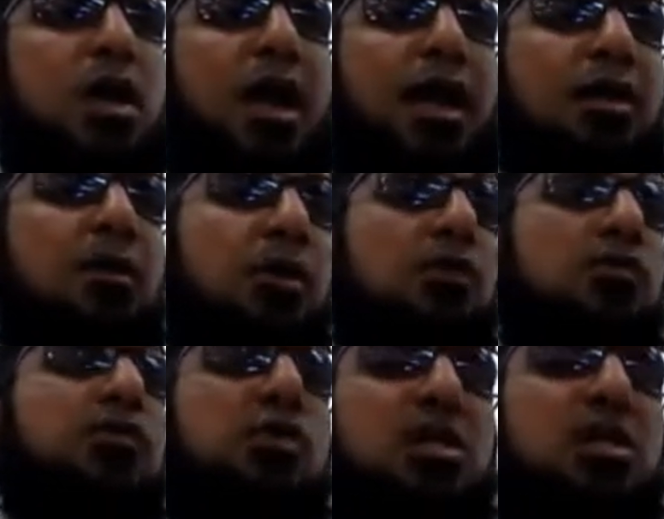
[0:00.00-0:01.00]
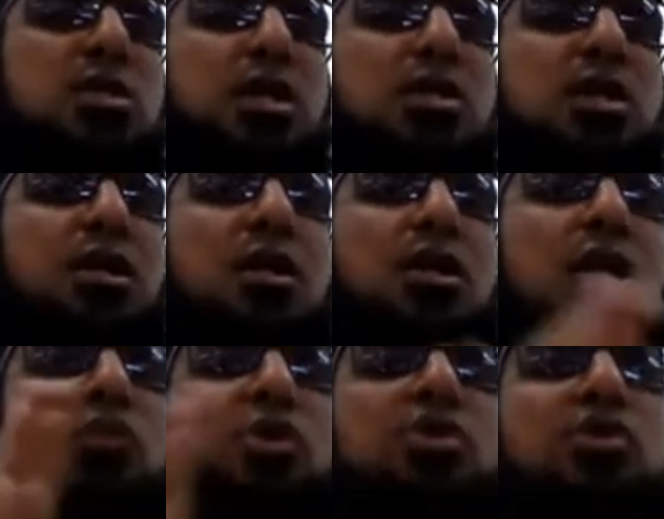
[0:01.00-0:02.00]
And about a few years later,
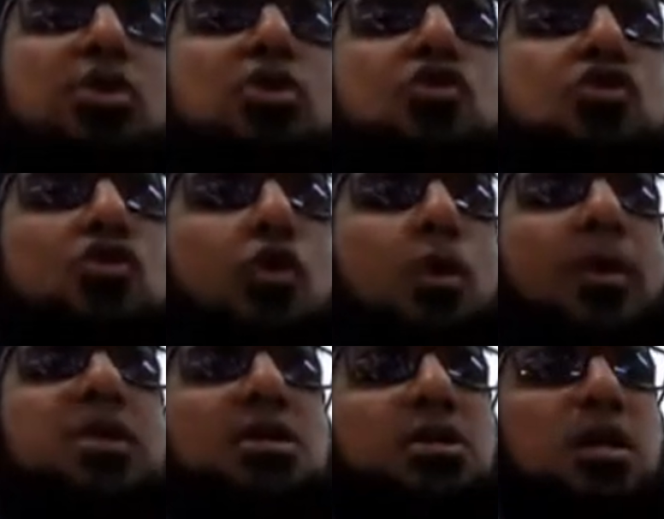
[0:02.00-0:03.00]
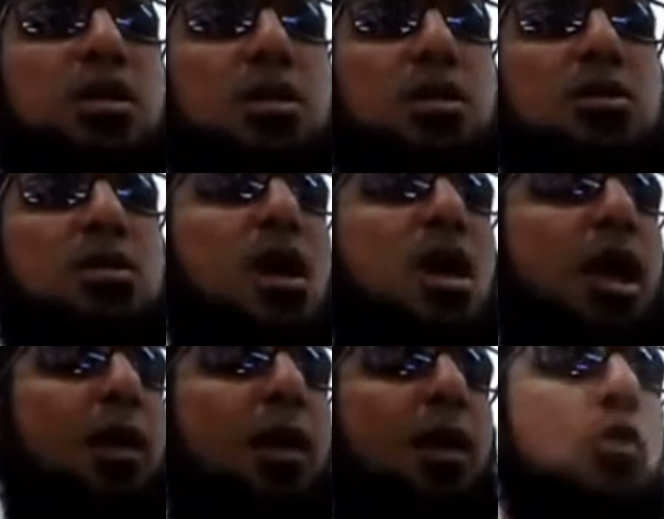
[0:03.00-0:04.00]
it was reduced to four months and 10 days.
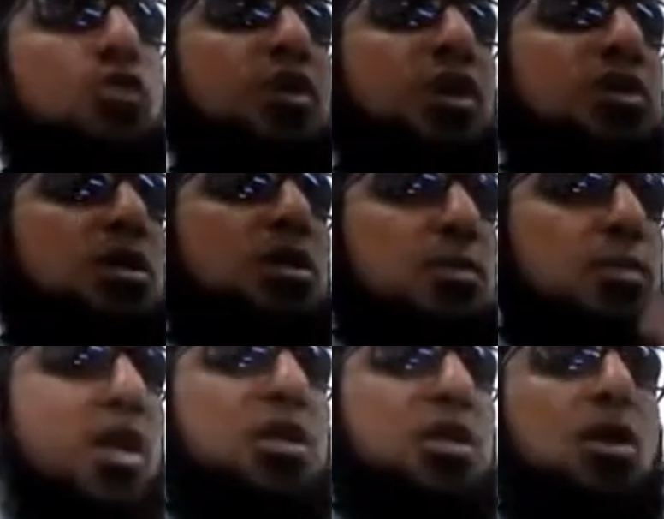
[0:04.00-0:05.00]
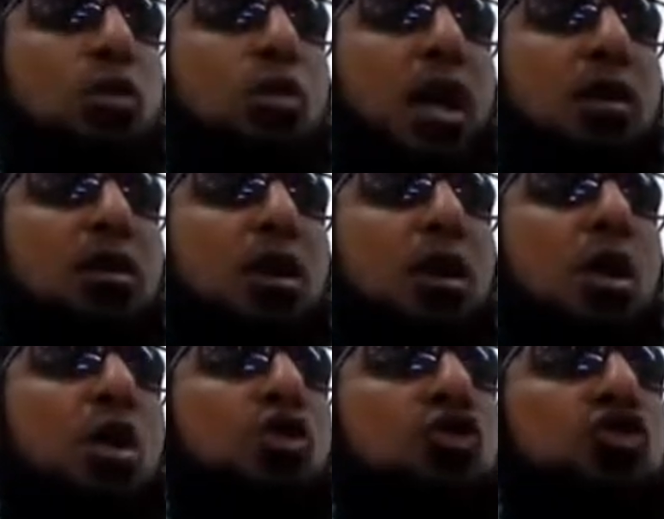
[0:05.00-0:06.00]
And both verses remain in the Quran
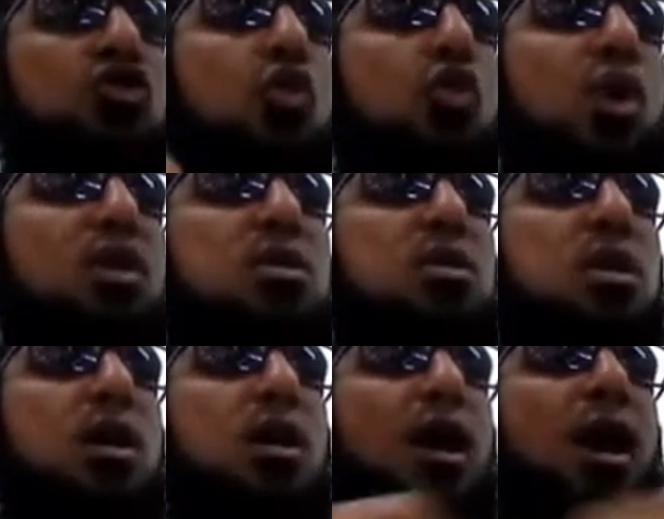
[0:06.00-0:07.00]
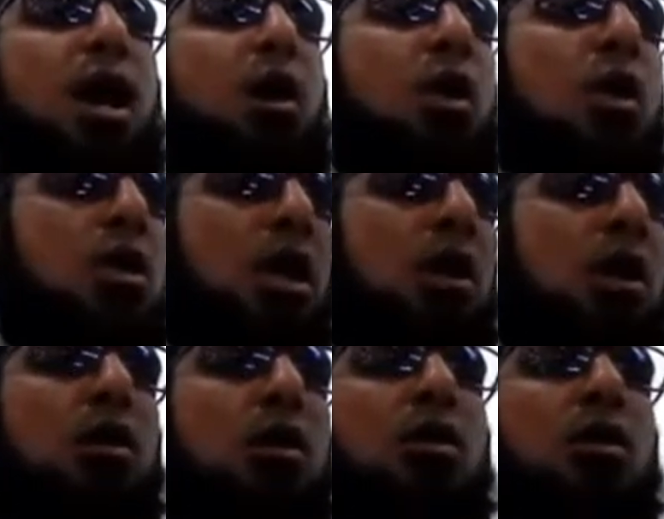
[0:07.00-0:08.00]
to show us how Allah